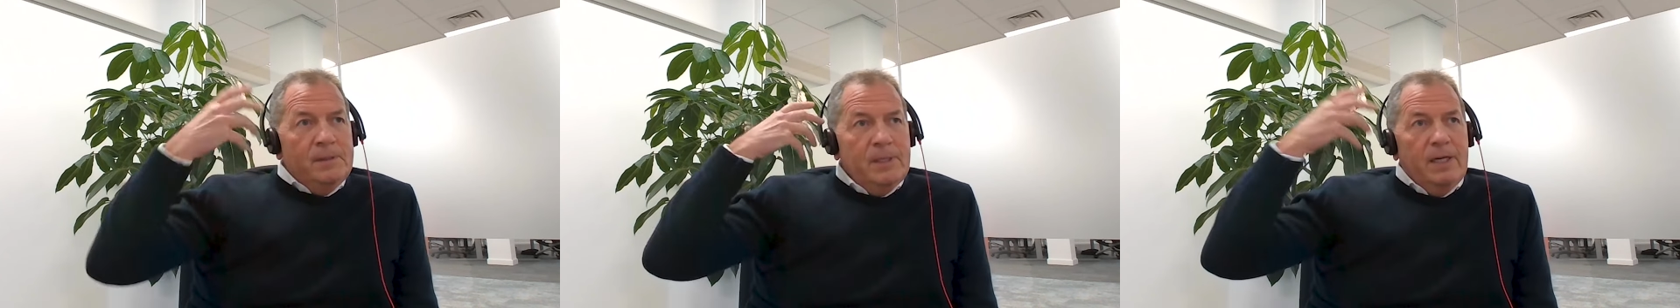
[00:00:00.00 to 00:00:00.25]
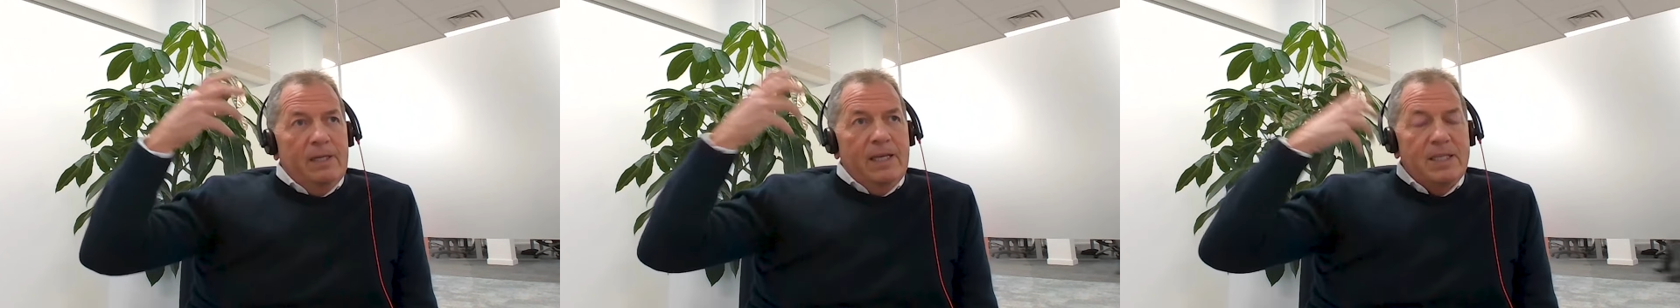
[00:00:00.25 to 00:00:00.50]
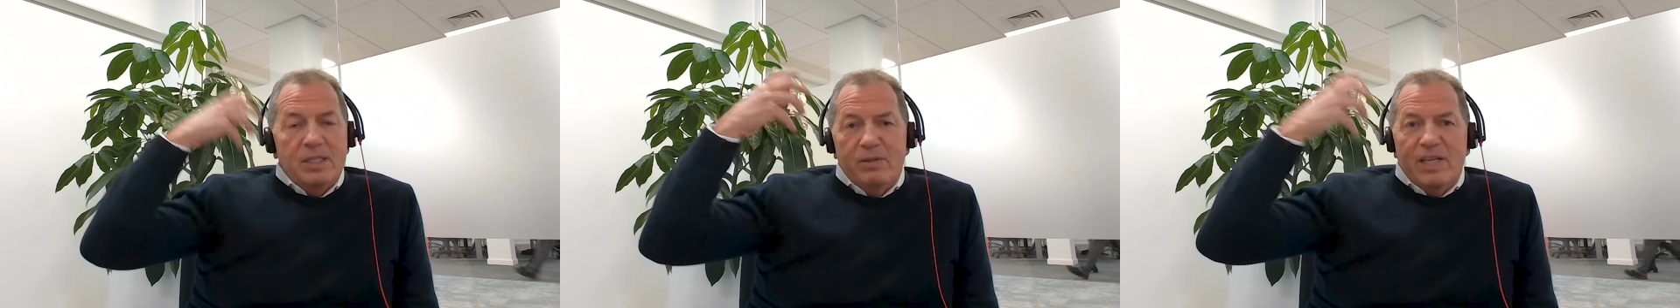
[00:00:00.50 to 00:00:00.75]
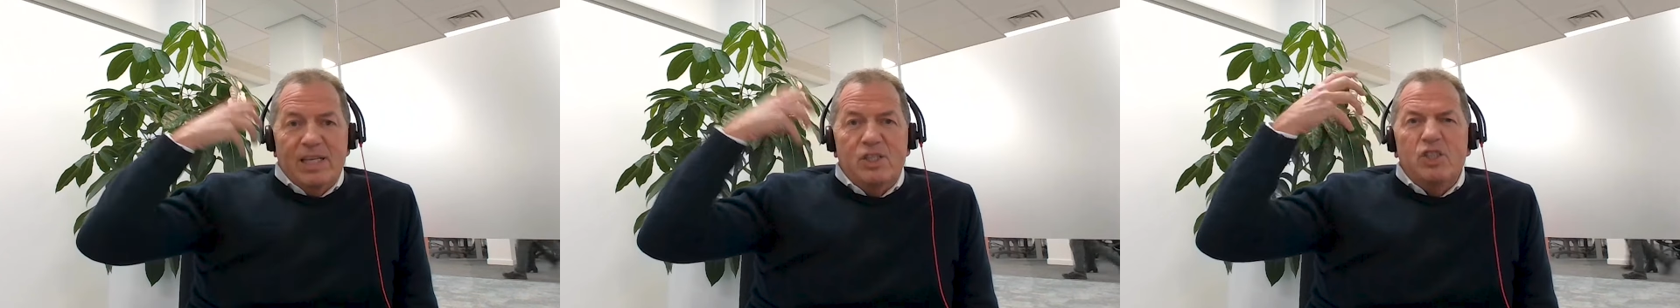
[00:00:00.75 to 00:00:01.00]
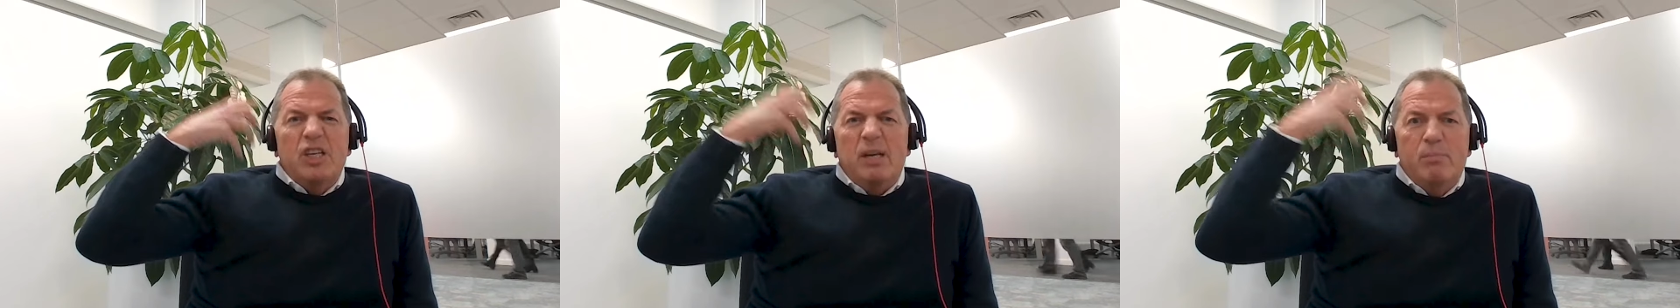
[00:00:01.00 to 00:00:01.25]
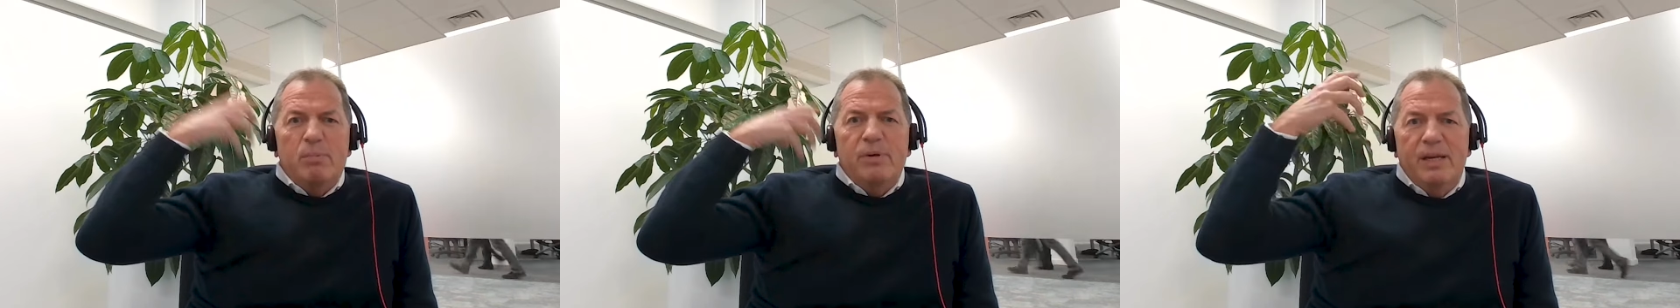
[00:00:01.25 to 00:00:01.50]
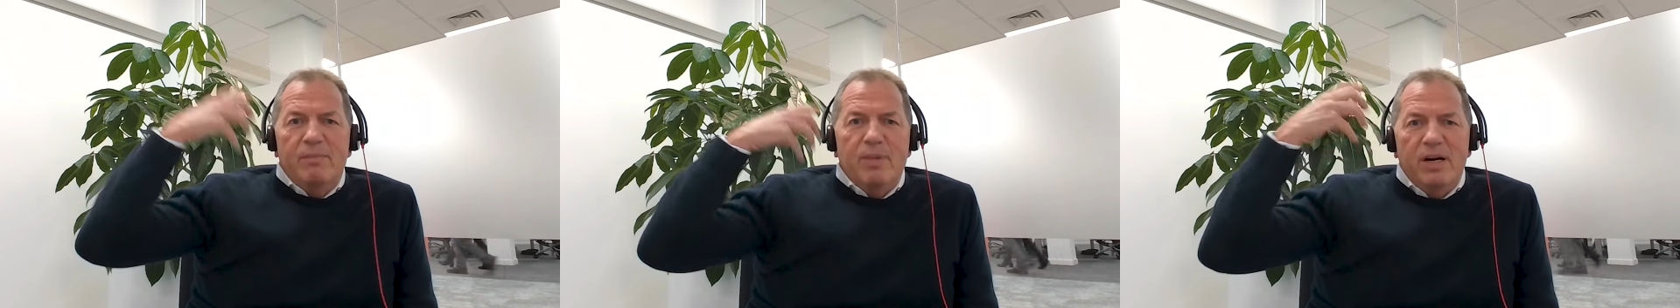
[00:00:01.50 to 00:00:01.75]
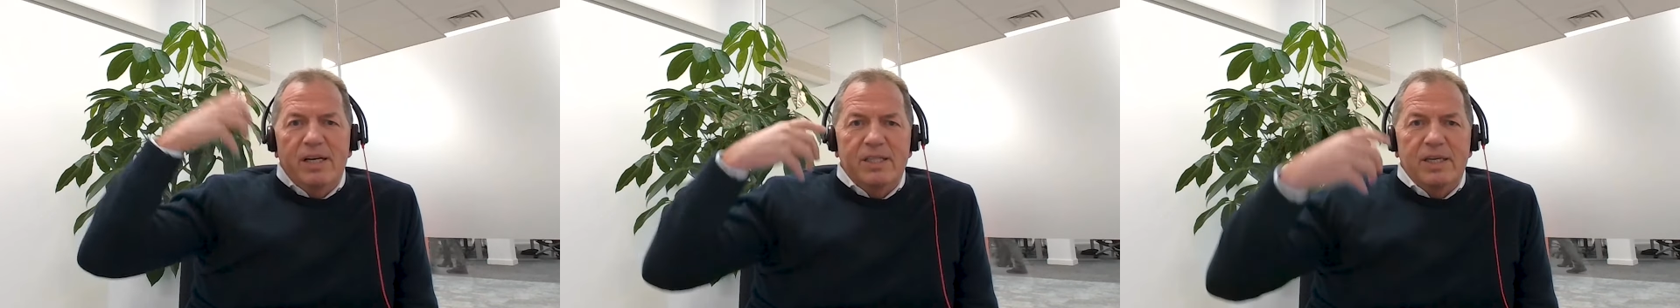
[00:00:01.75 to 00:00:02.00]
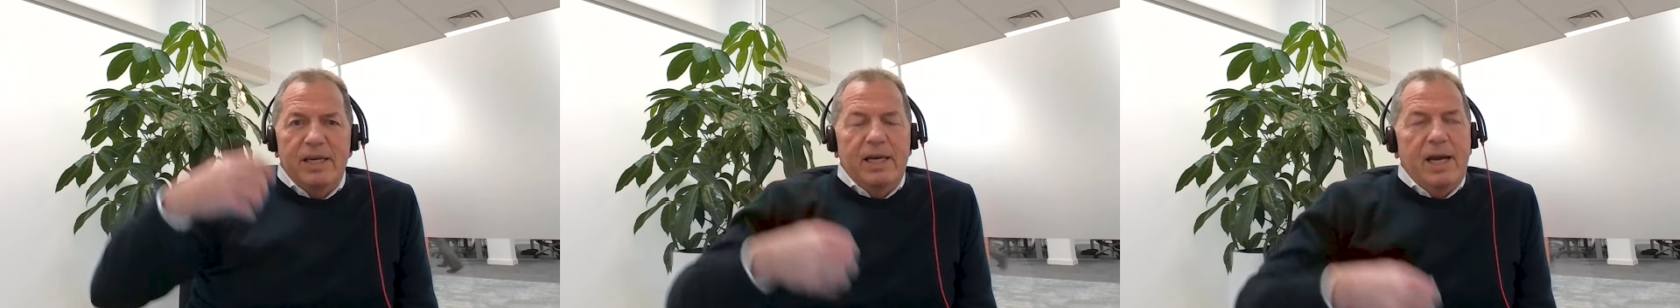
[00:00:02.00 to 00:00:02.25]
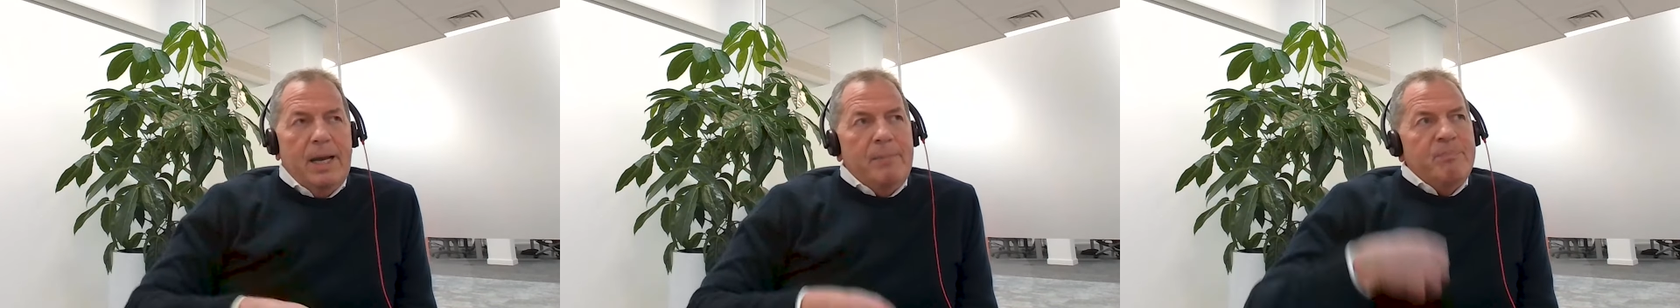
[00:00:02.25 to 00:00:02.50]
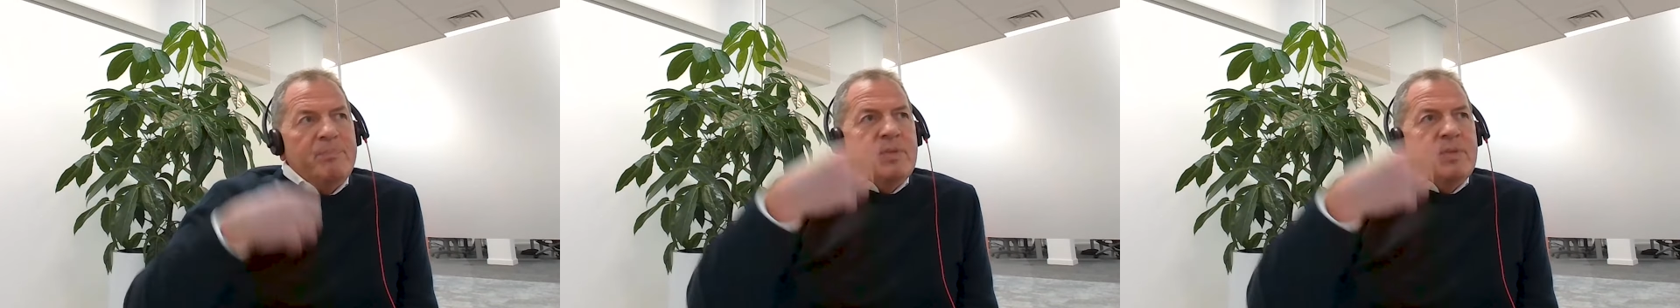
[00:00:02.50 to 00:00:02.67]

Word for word: You know, that's that's deep in my DNA.